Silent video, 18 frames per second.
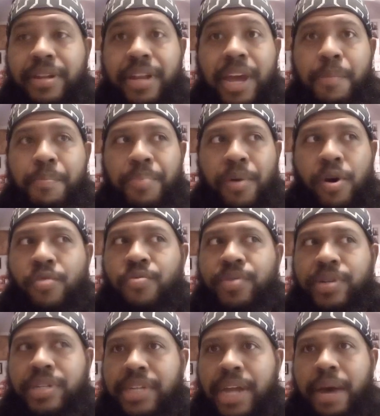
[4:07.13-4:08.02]
They both
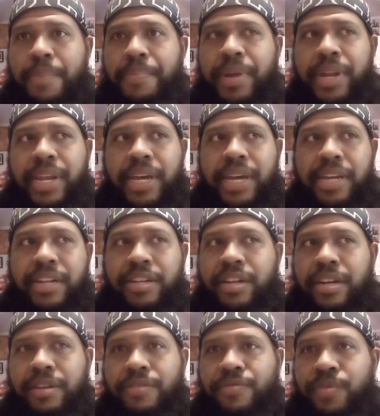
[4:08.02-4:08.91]
were stopping each
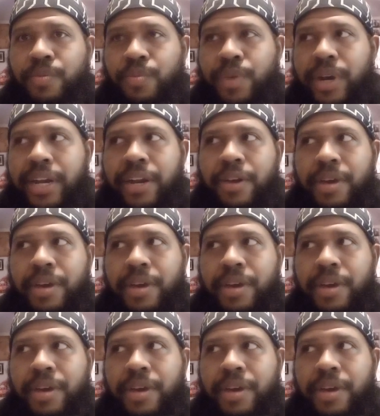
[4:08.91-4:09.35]
other from running.